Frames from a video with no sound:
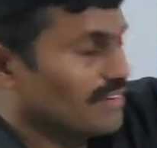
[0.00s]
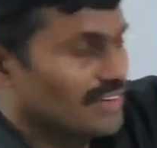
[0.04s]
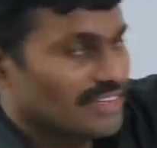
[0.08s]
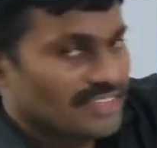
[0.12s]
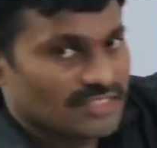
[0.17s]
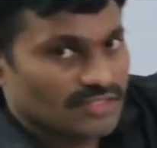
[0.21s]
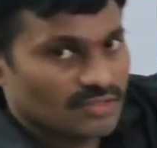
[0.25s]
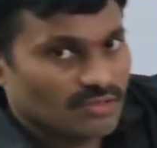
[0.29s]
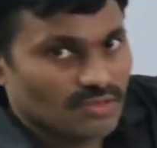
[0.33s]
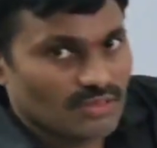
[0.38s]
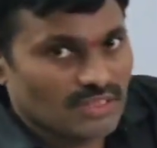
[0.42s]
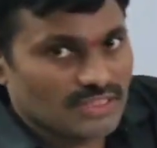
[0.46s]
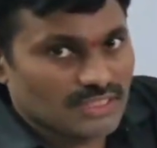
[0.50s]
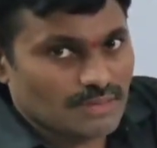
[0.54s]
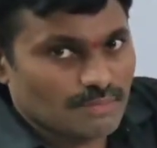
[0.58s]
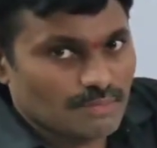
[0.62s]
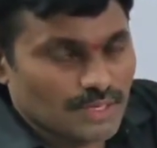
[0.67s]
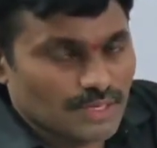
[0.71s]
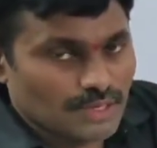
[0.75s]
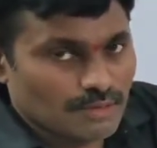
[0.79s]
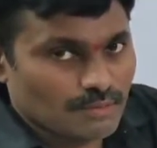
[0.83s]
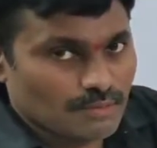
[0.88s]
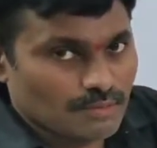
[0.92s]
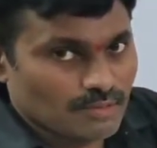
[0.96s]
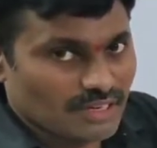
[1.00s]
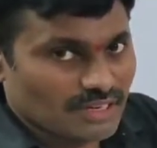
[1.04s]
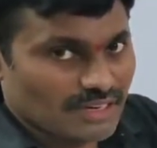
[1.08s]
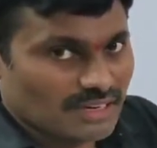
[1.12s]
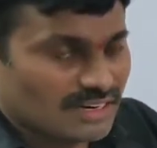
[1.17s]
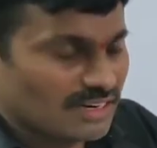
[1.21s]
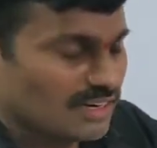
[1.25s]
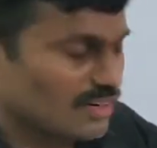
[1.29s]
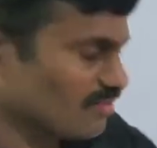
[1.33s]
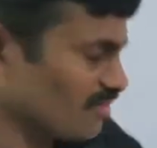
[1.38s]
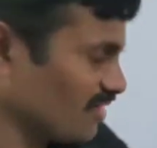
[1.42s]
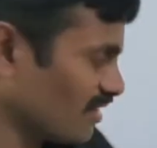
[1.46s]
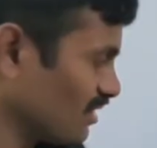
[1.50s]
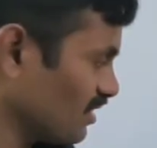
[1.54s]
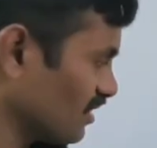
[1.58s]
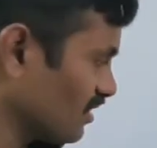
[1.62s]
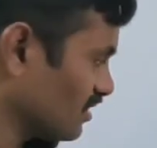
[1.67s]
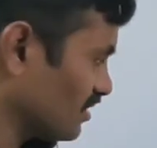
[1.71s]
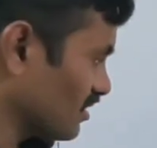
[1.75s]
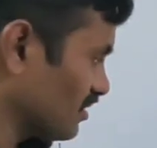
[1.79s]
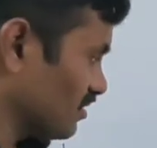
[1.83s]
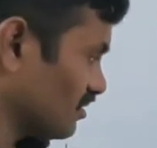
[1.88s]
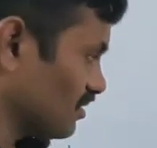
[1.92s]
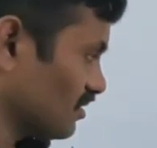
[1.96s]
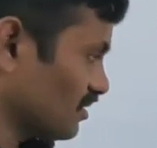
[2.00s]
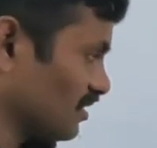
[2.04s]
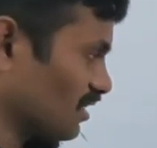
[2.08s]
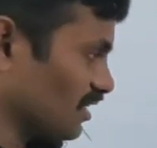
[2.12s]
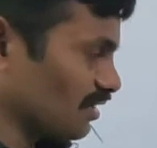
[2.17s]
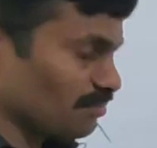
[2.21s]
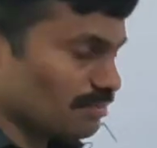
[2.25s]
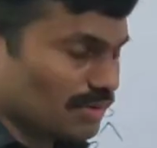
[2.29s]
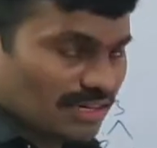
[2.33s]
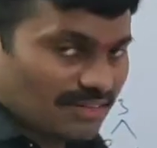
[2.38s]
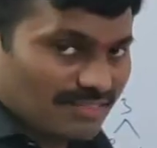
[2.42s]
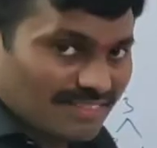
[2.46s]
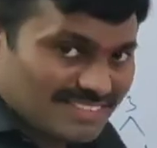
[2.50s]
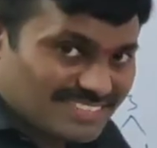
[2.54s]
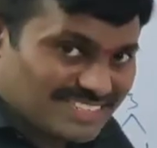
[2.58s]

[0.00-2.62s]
whether previous rule is applicable or not for this.